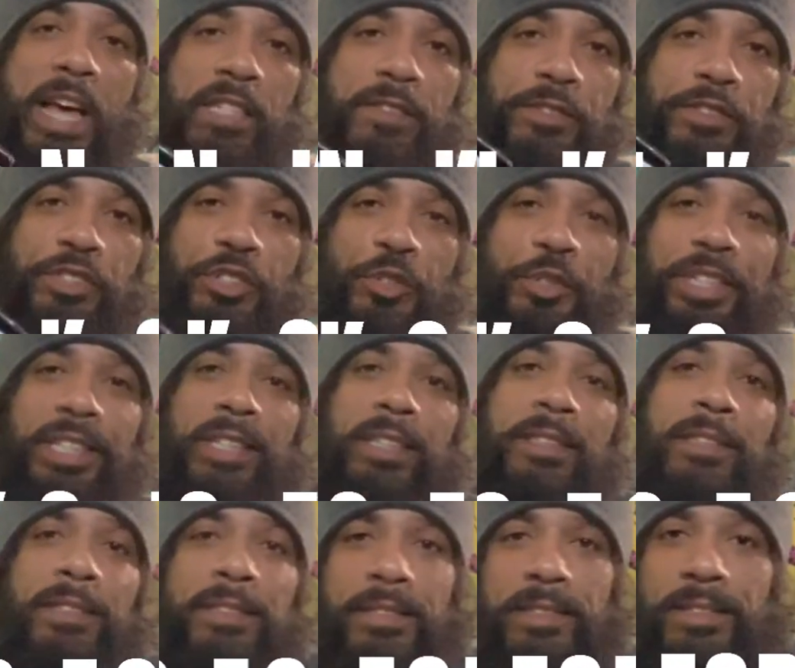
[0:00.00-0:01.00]
for tuning
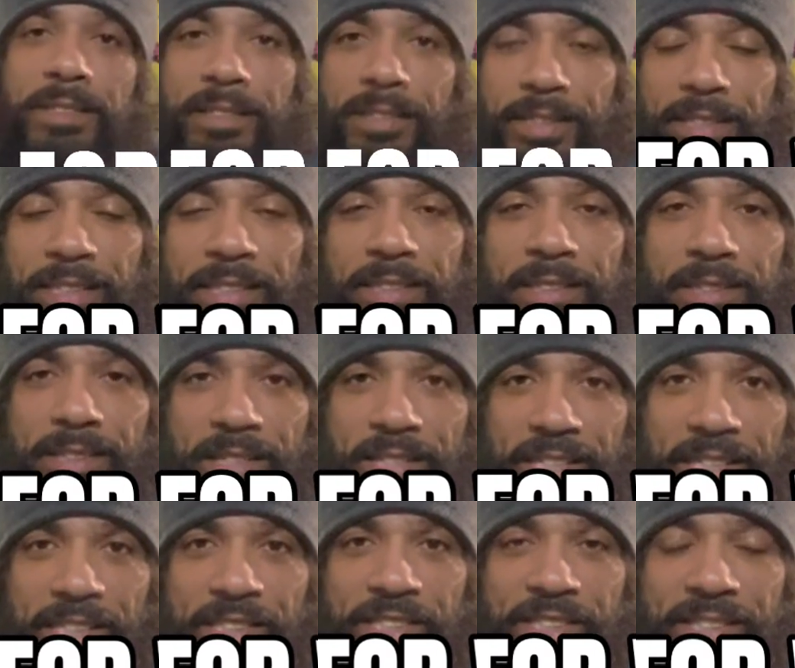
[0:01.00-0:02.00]
in to
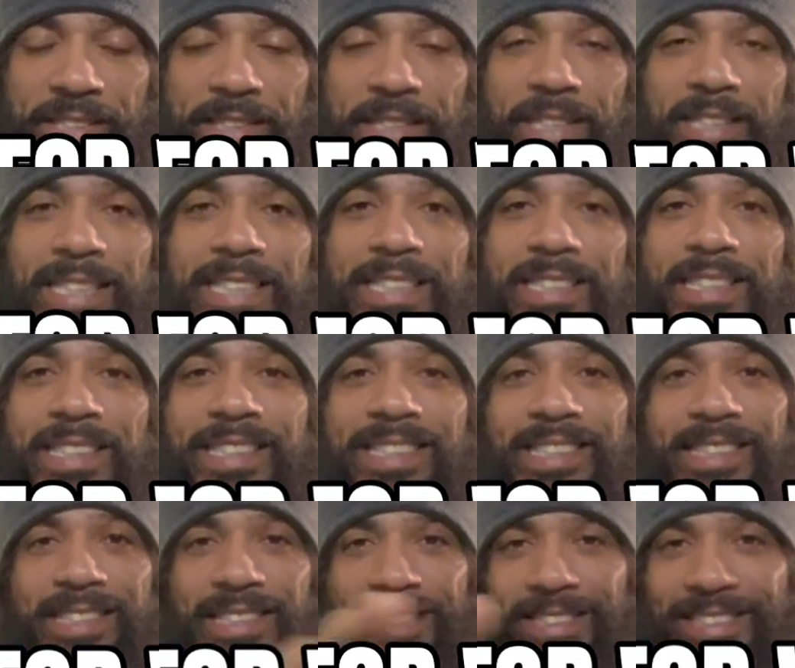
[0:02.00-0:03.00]
this
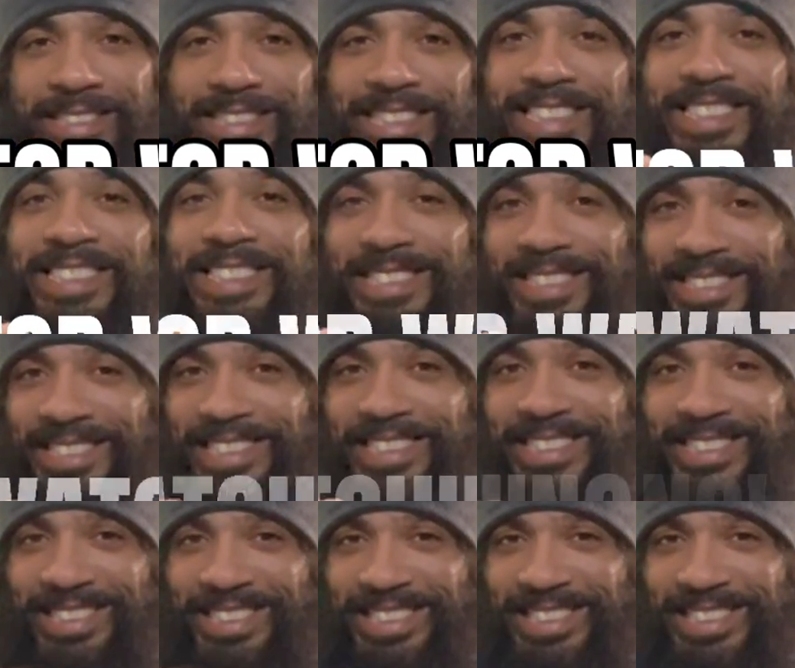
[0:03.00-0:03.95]
Degency.